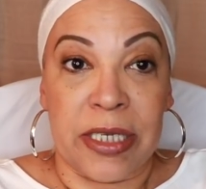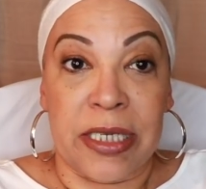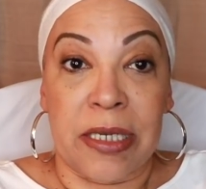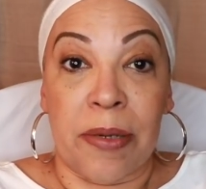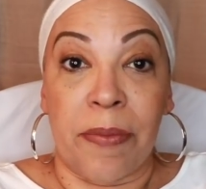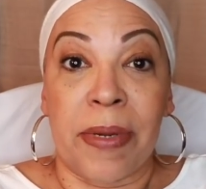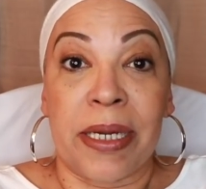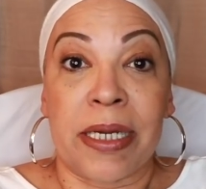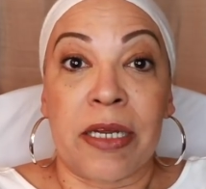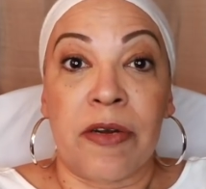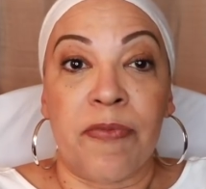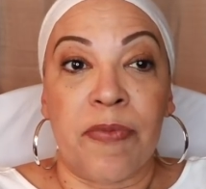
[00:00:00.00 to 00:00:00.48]
In
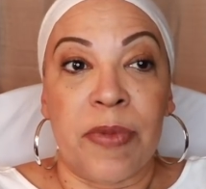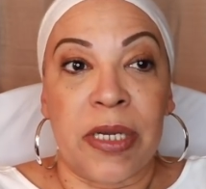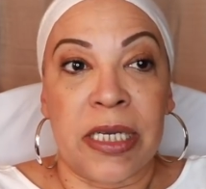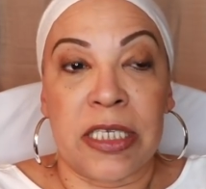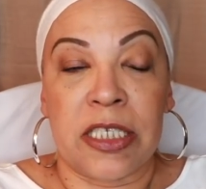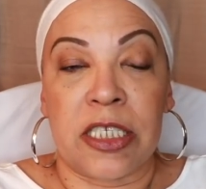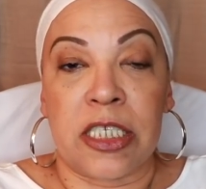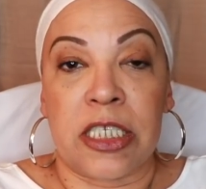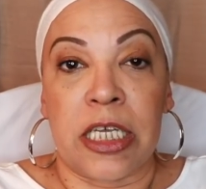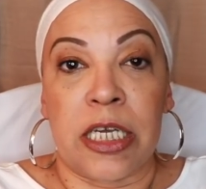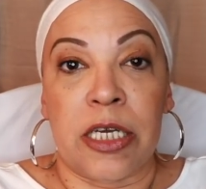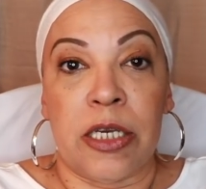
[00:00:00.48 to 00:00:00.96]
a matter of
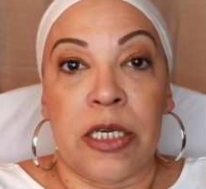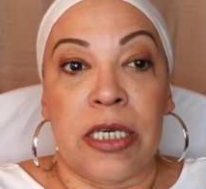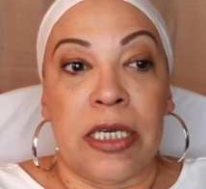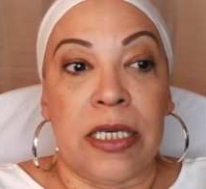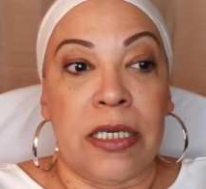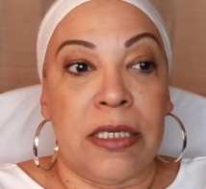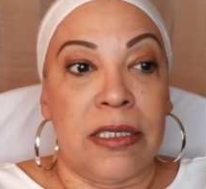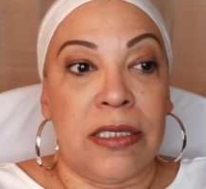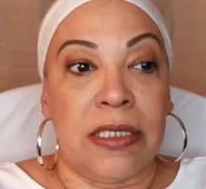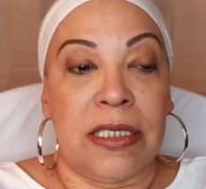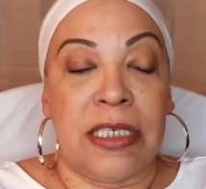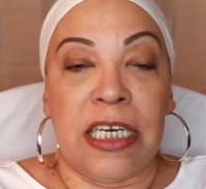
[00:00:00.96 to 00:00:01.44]
minutes, they
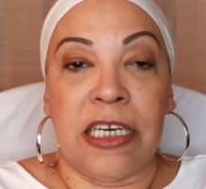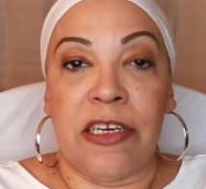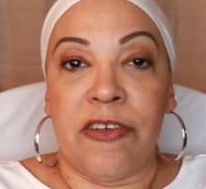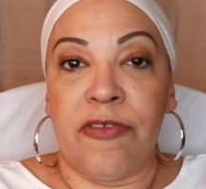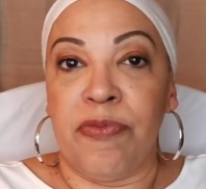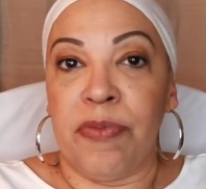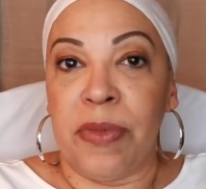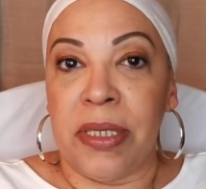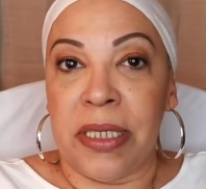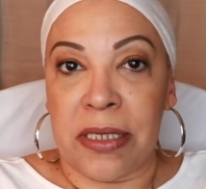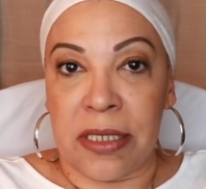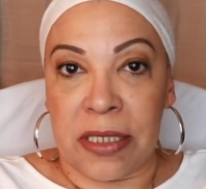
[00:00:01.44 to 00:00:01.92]

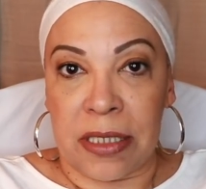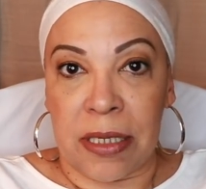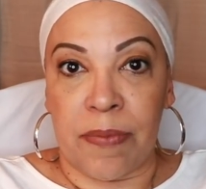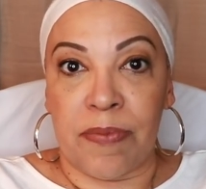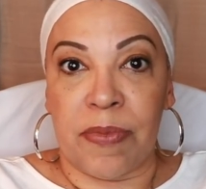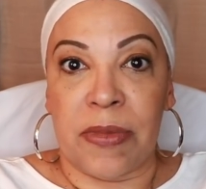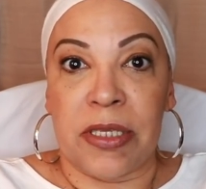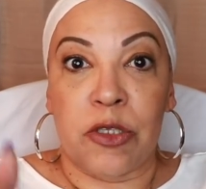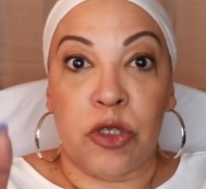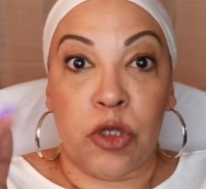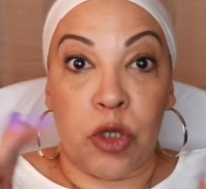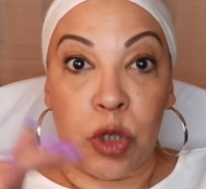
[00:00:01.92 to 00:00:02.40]
gave me
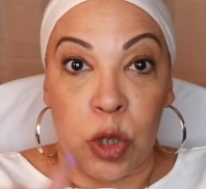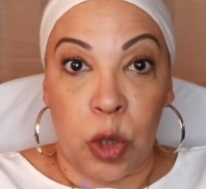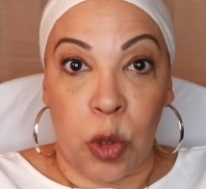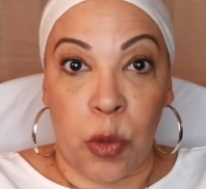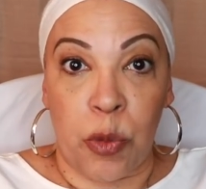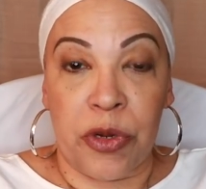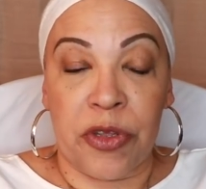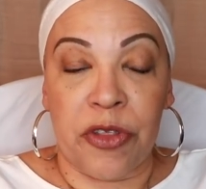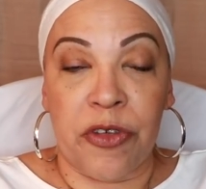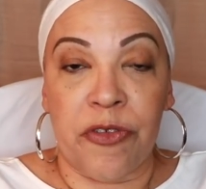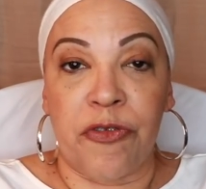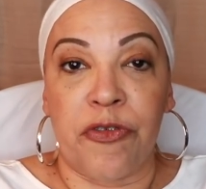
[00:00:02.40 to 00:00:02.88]
something to
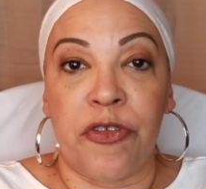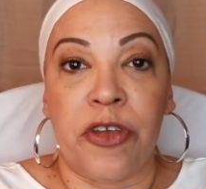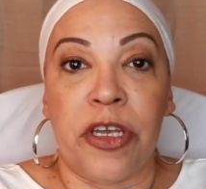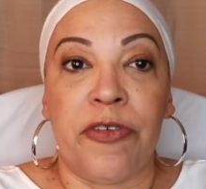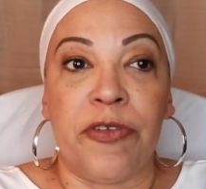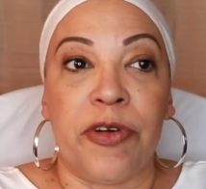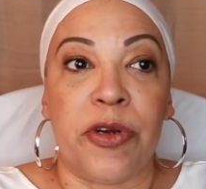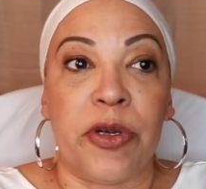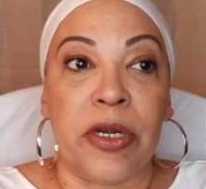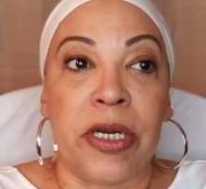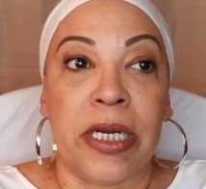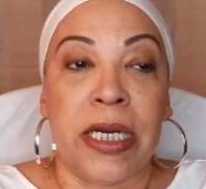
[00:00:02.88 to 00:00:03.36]
lower the
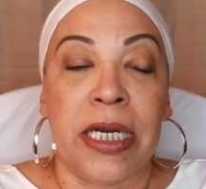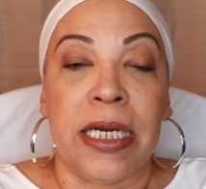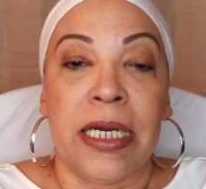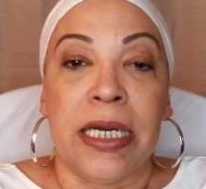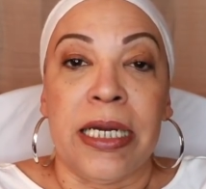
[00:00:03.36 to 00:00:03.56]
fever,